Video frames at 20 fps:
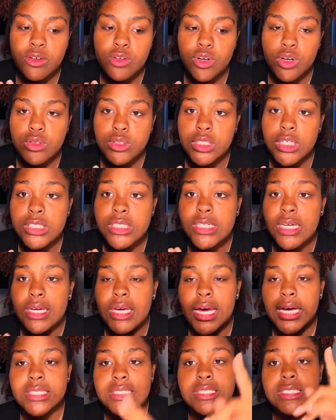you know, just in
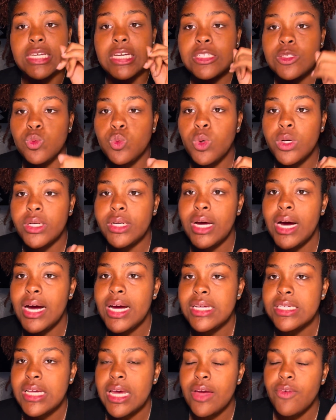case this one
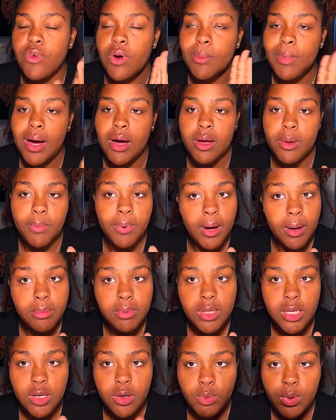dies, like if I'm out in
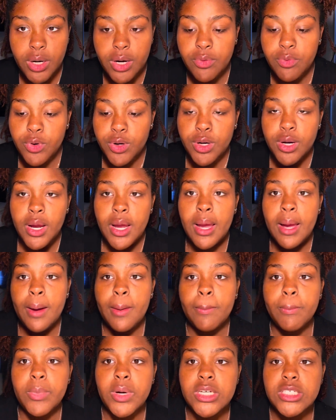public or whatever.
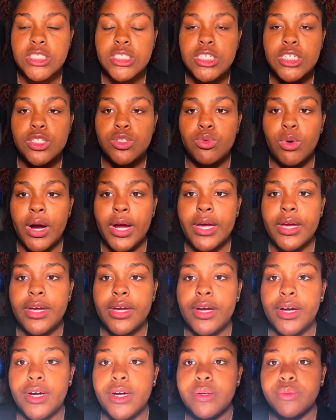But she's right
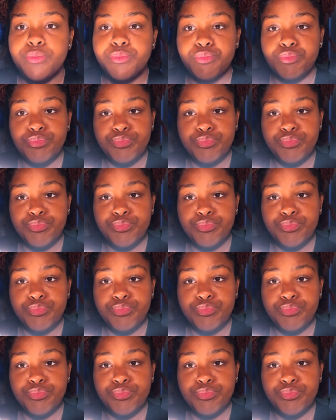here.